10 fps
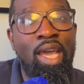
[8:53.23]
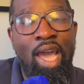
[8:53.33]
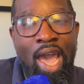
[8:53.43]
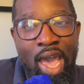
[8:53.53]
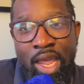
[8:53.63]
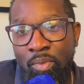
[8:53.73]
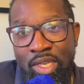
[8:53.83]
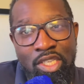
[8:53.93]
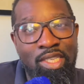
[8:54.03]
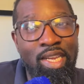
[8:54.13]
and we
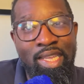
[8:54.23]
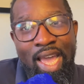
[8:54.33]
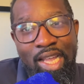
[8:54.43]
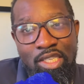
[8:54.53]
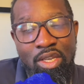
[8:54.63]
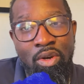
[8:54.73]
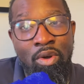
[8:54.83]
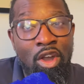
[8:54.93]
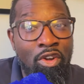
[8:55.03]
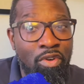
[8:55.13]
just didn't get.
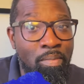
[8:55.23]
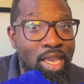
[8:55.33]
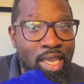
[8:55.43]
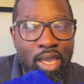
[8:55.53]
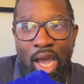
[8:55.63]
So for me,